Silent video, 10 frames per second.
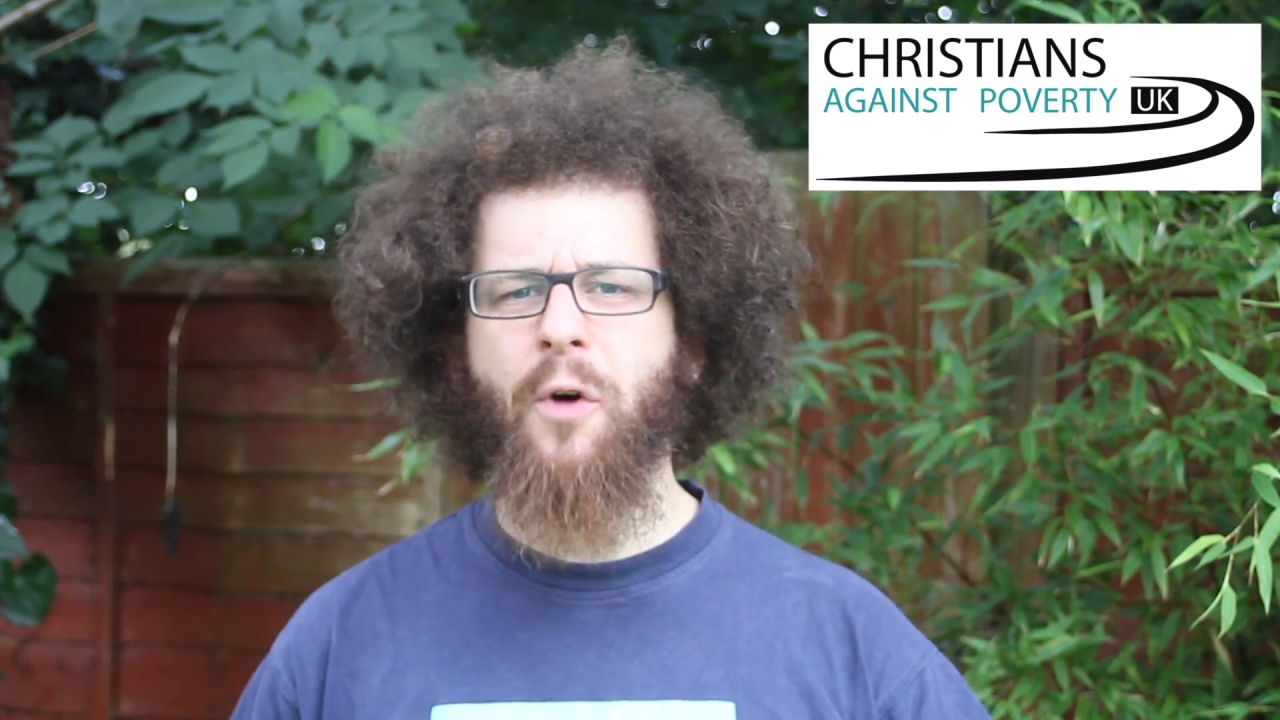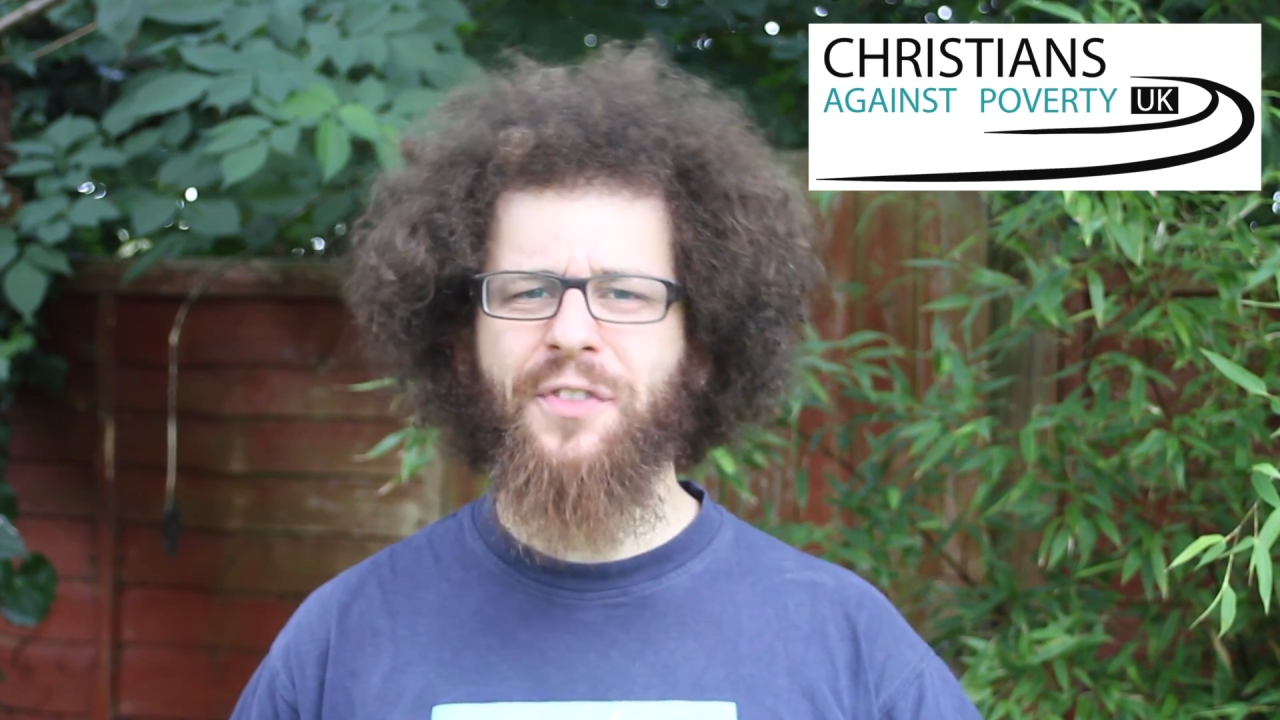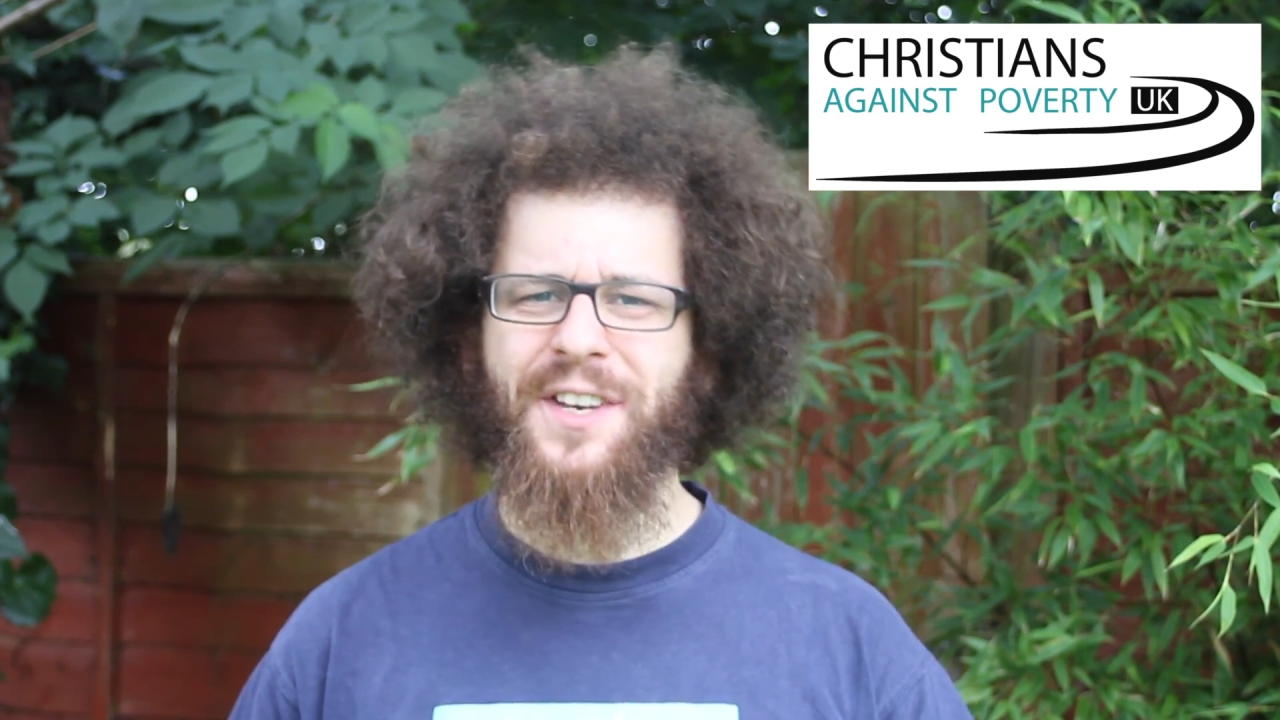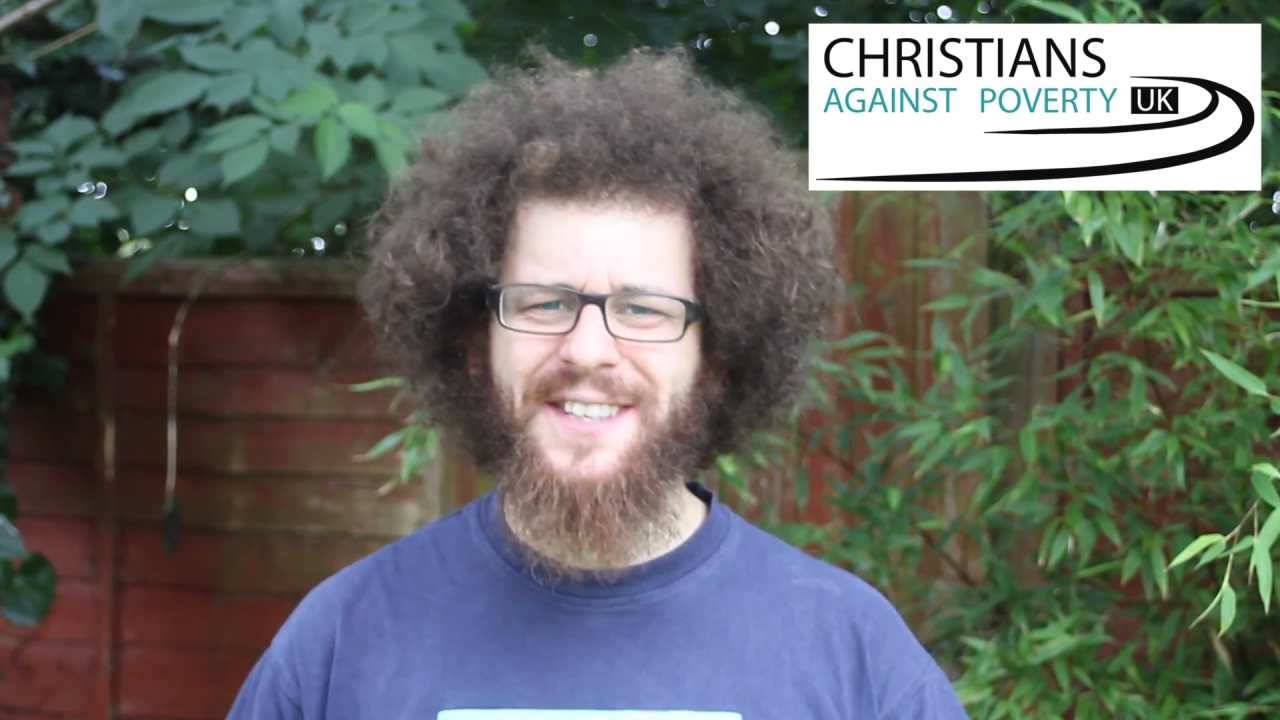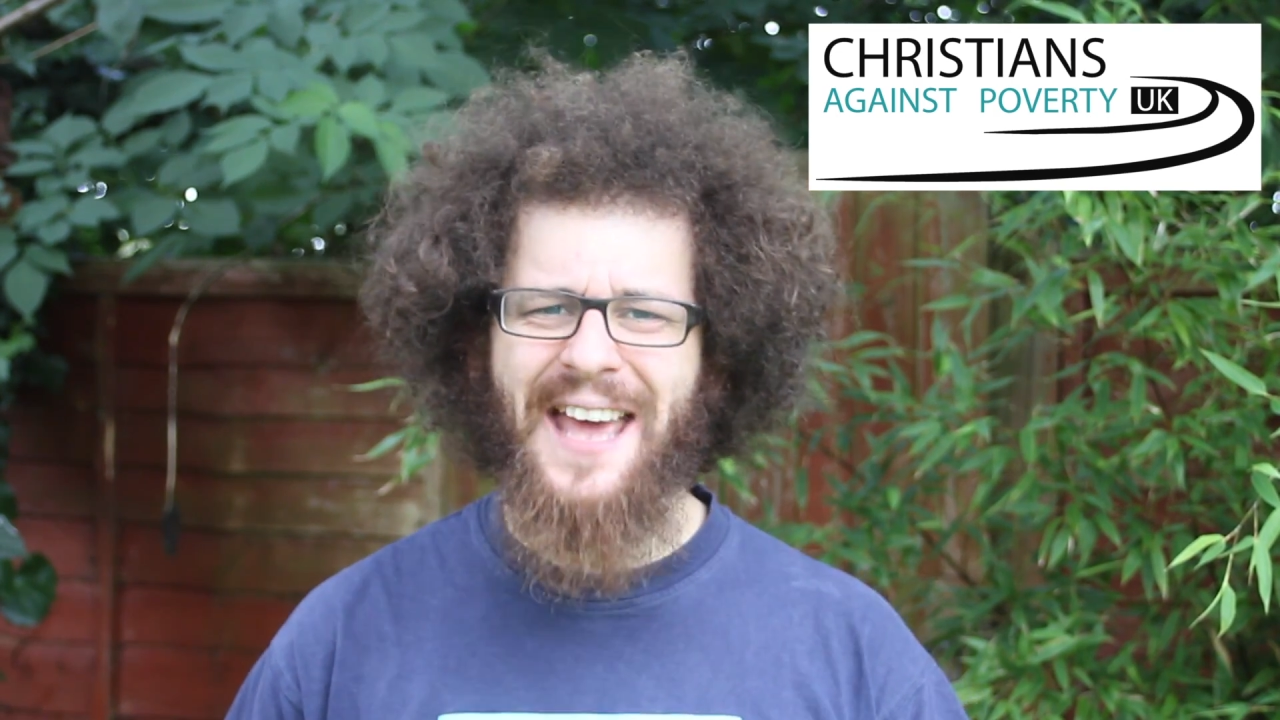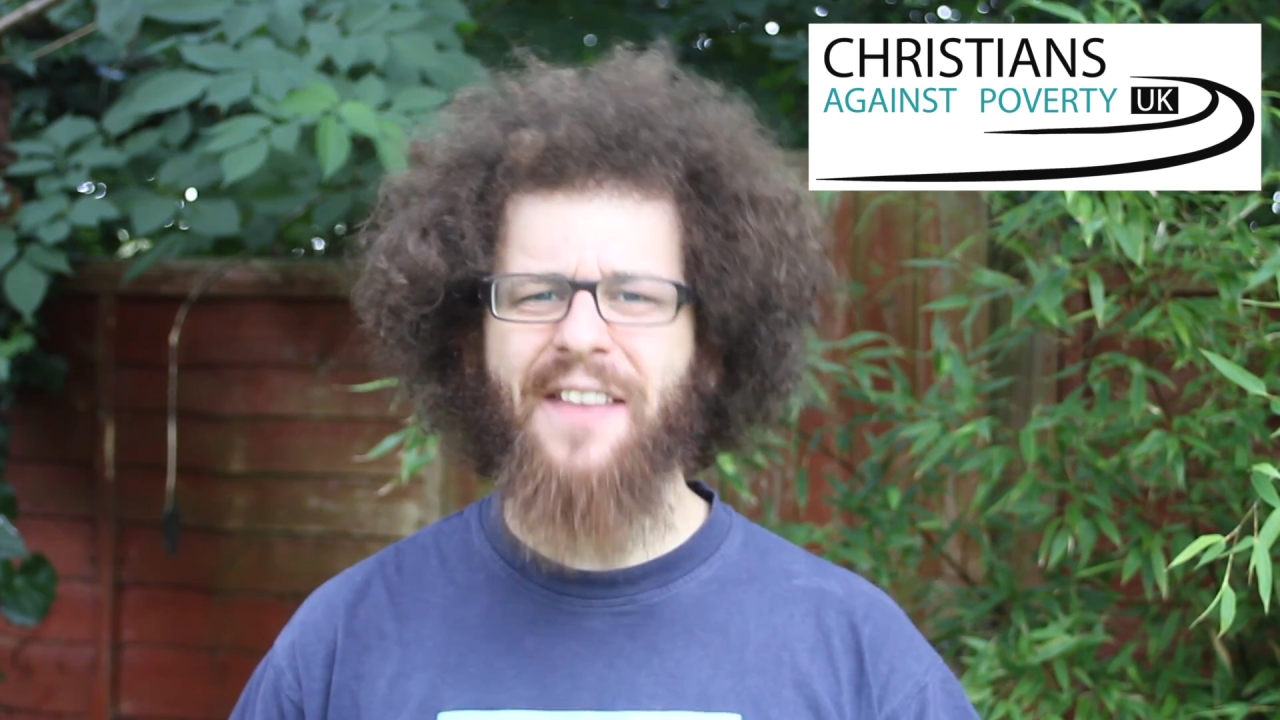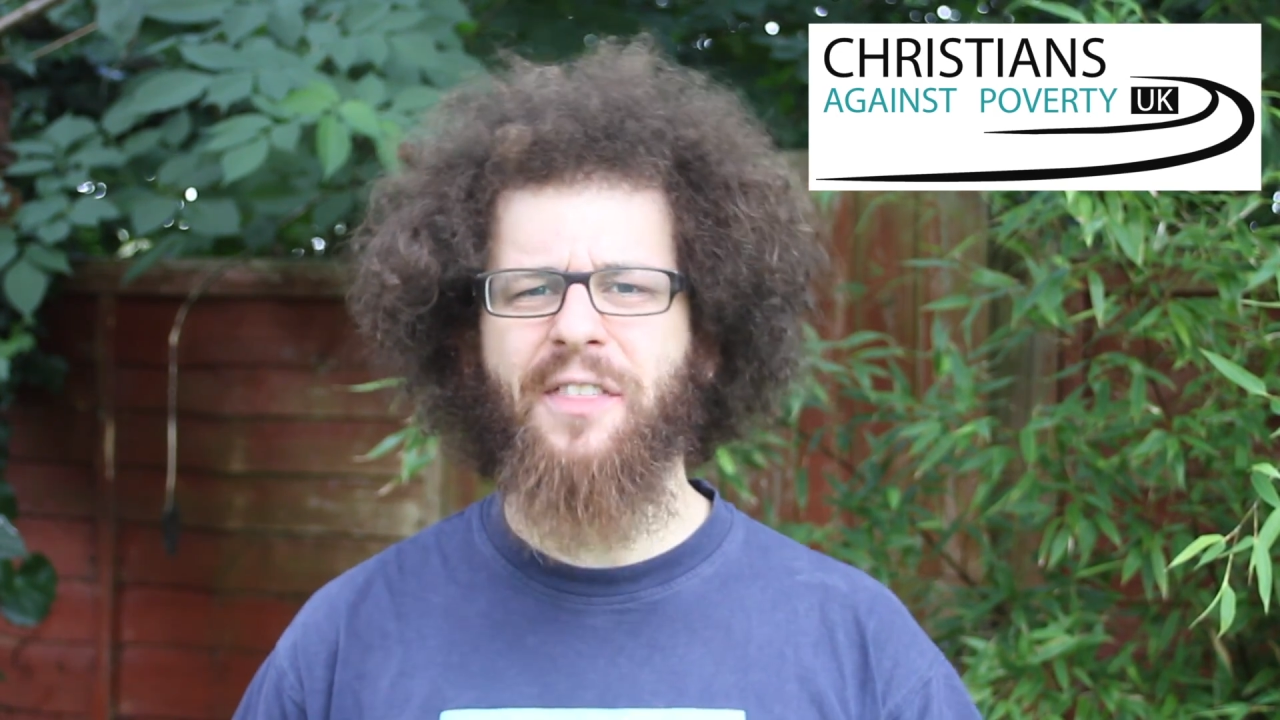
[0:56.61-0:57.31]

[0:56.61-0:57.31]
of the debt